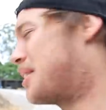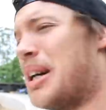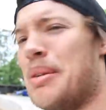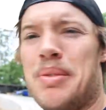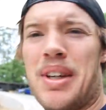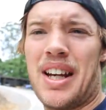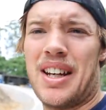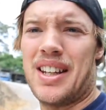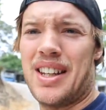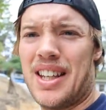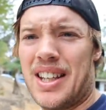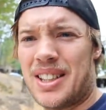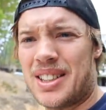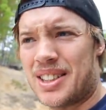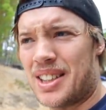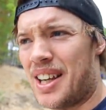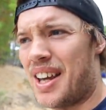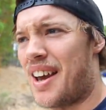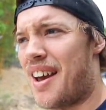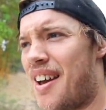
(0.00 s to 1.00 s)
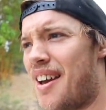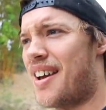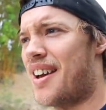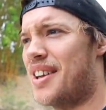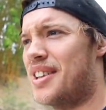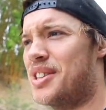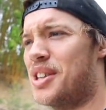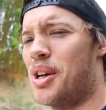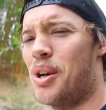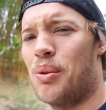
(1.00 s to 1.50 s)
come down to this.
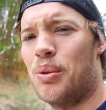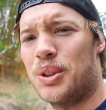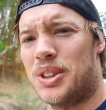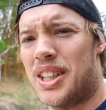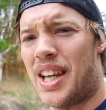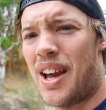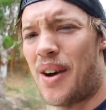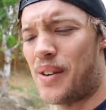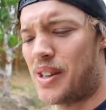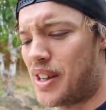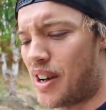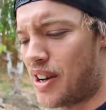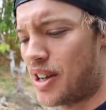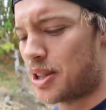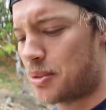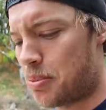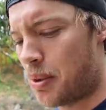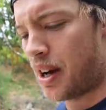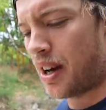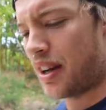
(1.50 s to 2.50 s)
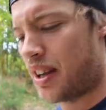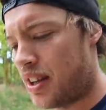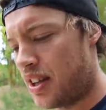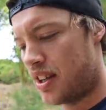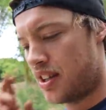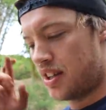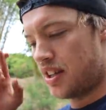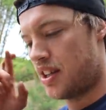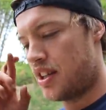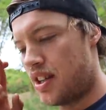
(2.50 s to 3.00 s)
So we'll see how he goes, but
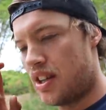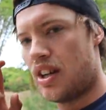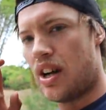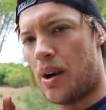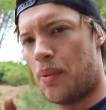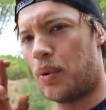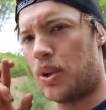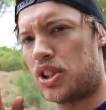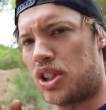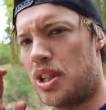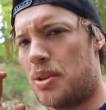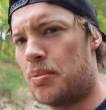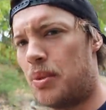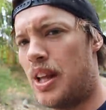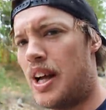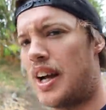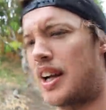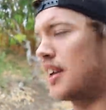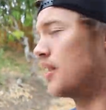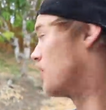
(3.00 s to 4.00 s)
I'm wishing him luck.